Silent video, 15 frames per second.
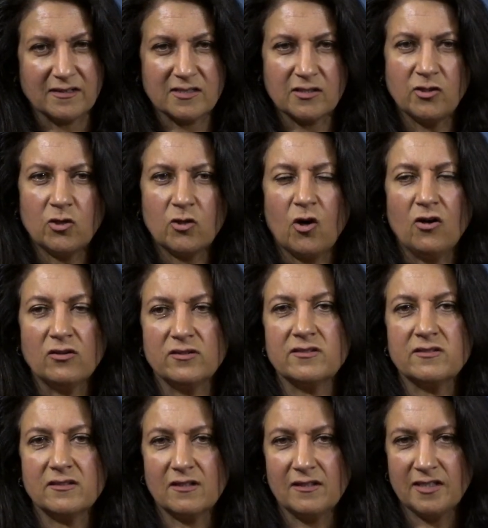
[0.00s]
So you're
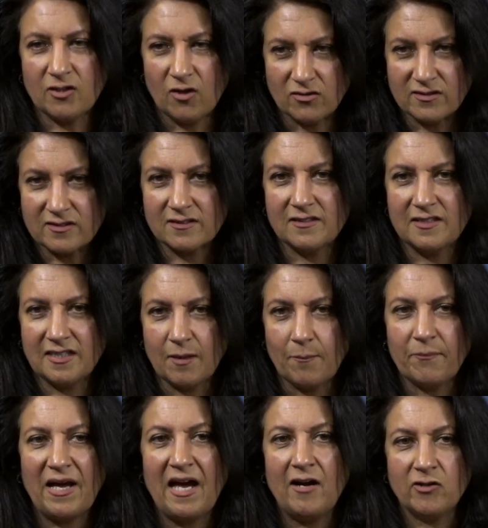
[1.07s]
constantly
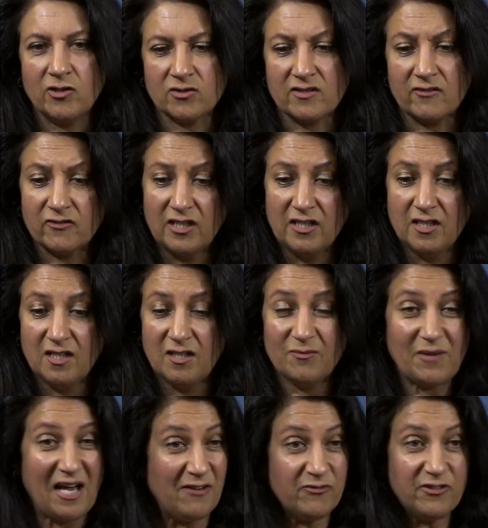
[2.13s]
comparing yourself
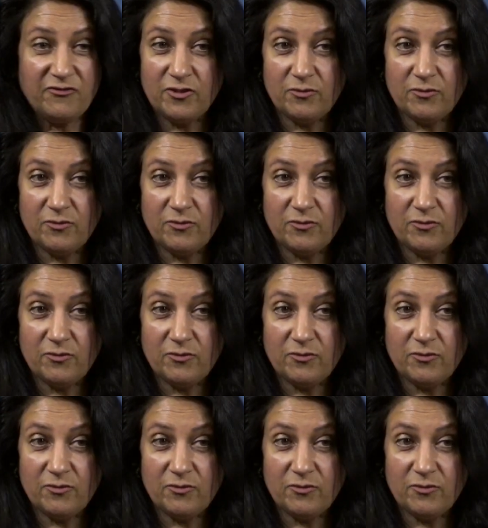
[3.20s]
every few